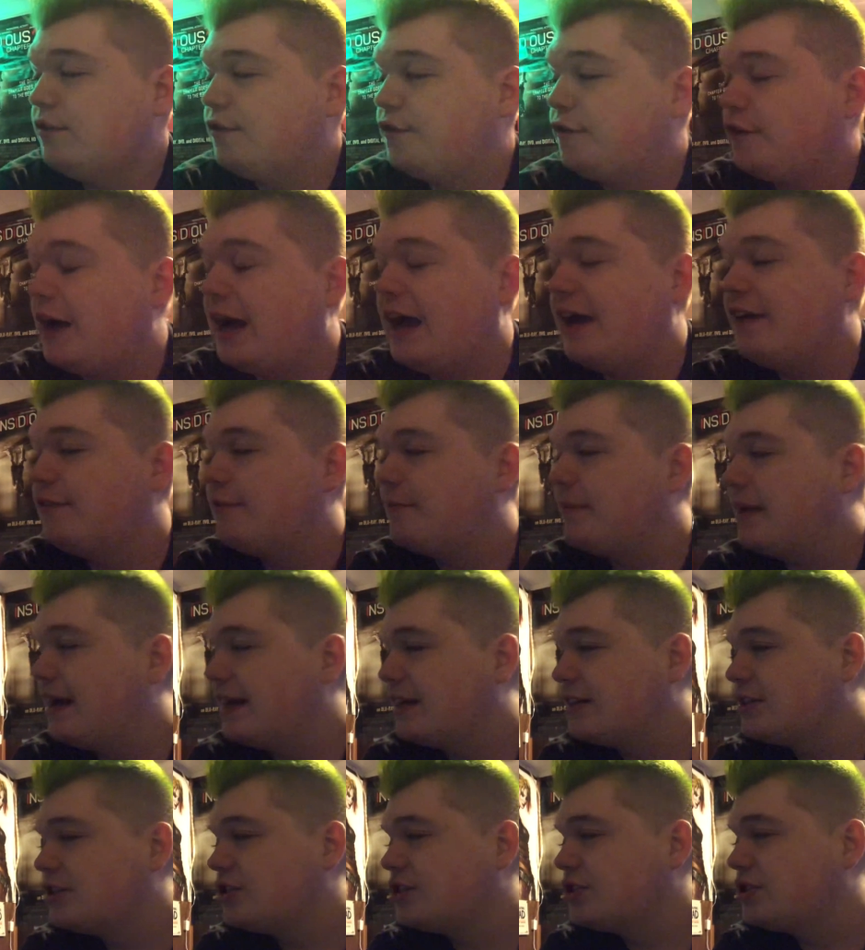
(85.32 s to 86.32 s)
5
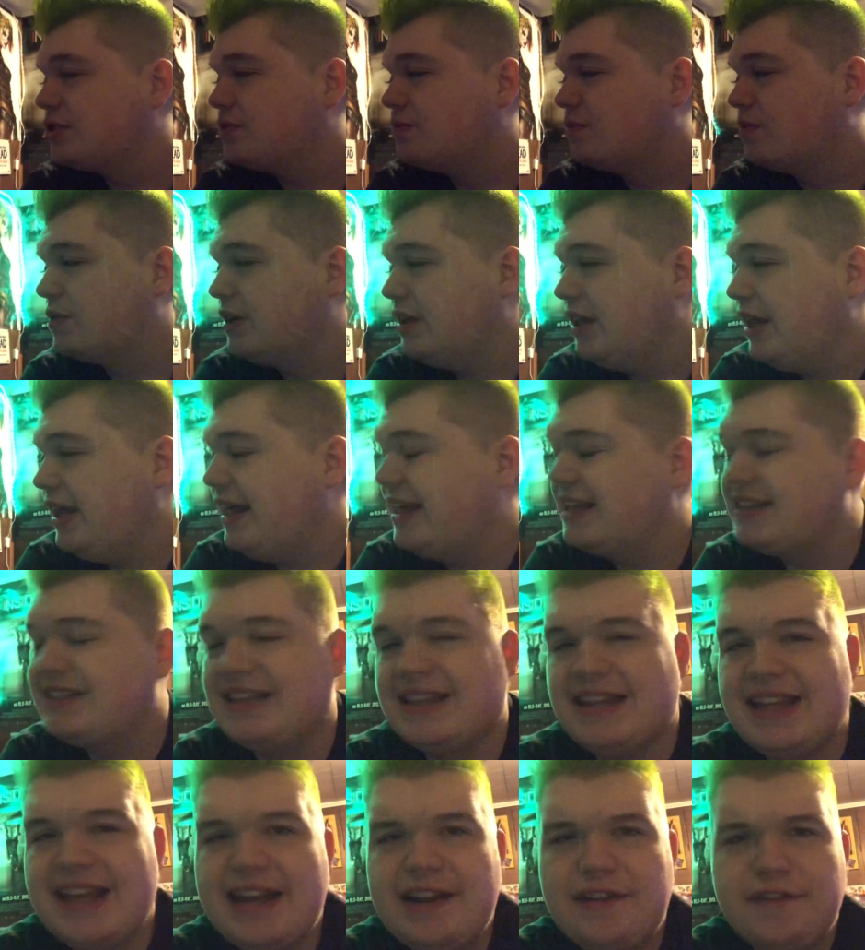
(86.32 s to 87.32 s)
mask just really
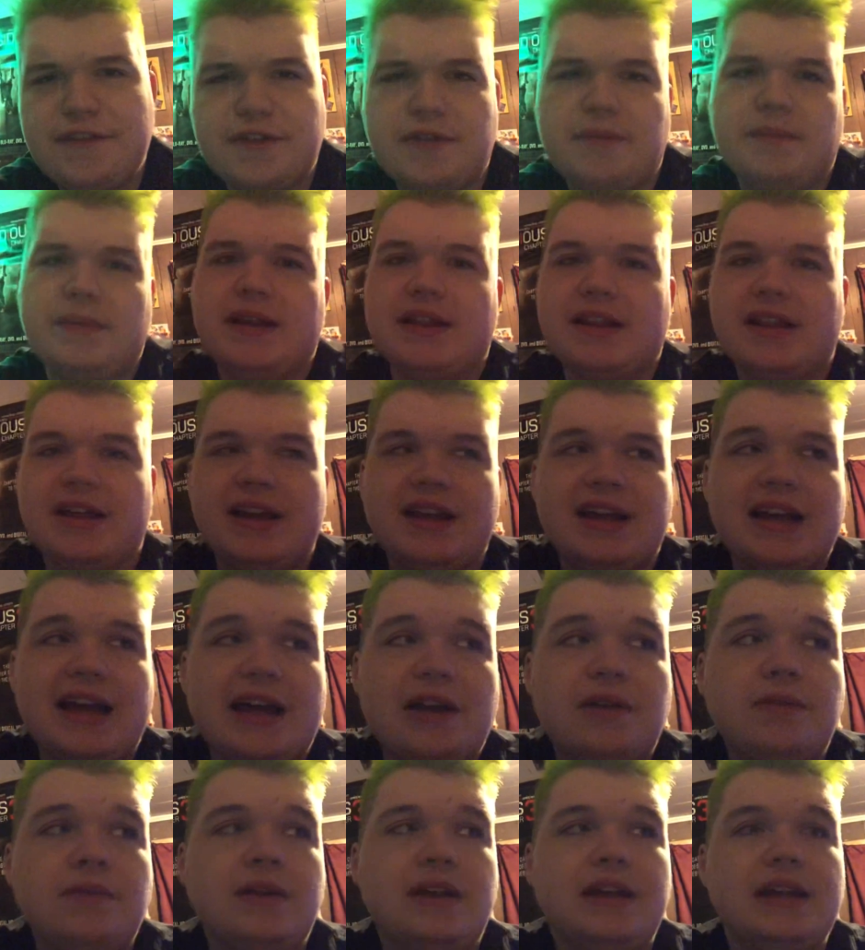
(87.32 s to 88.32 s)
isn't it for me. Like, I
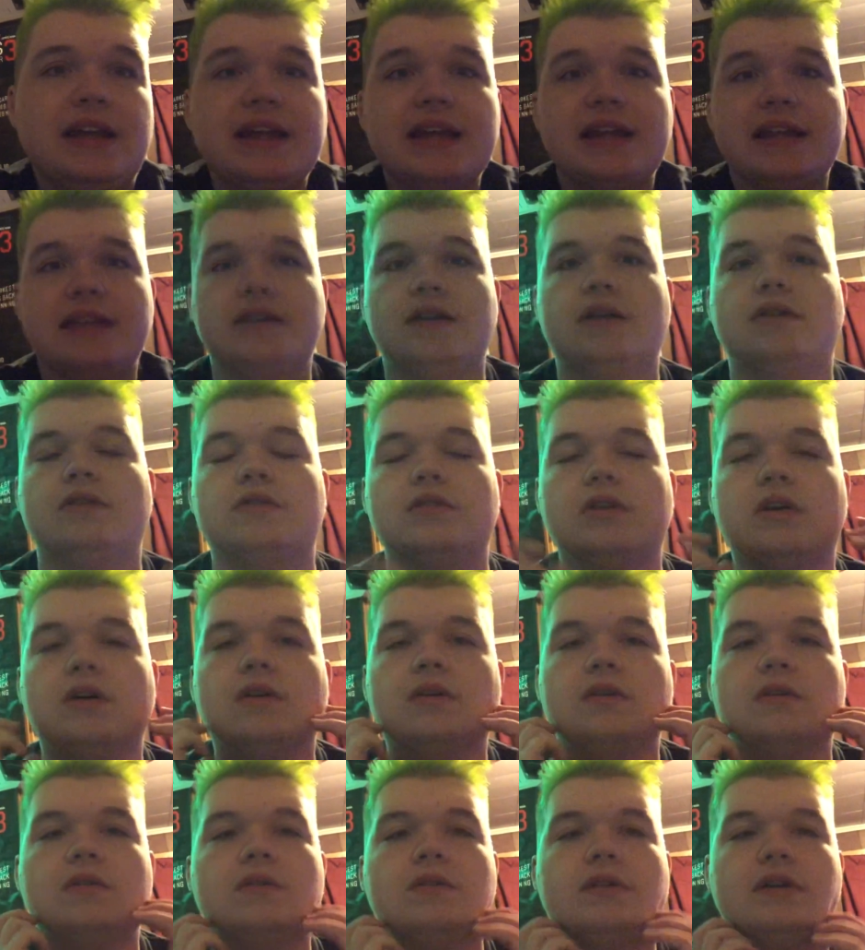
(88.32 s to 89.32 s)
don't get the
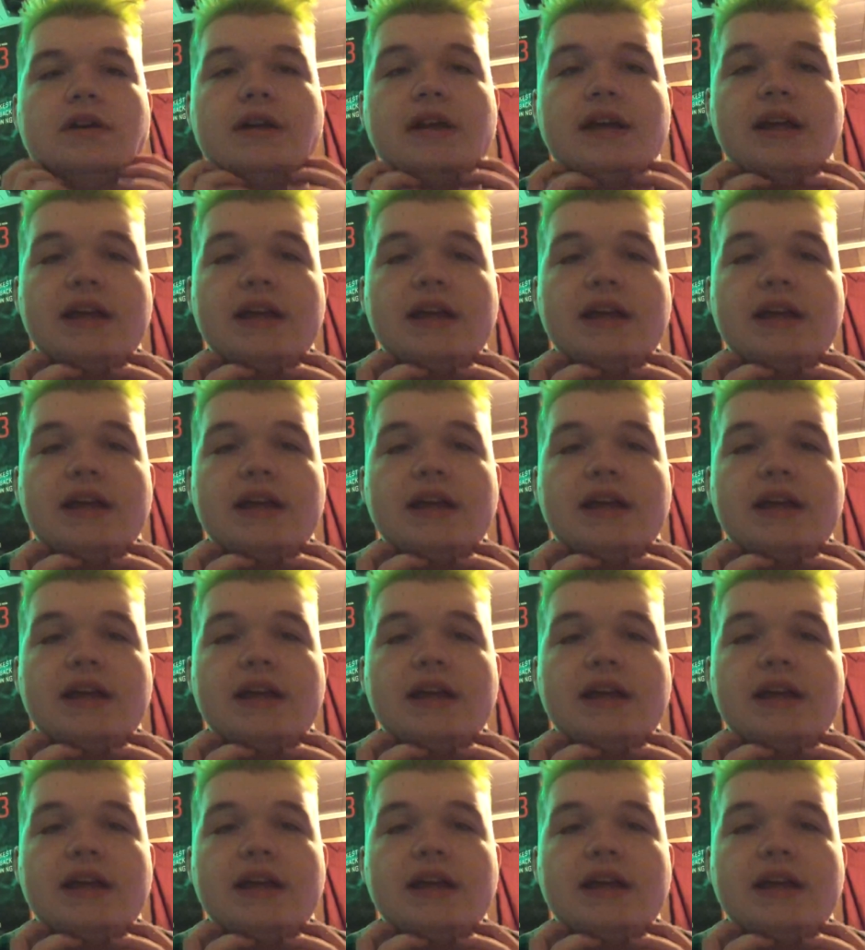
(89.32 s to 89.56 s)
long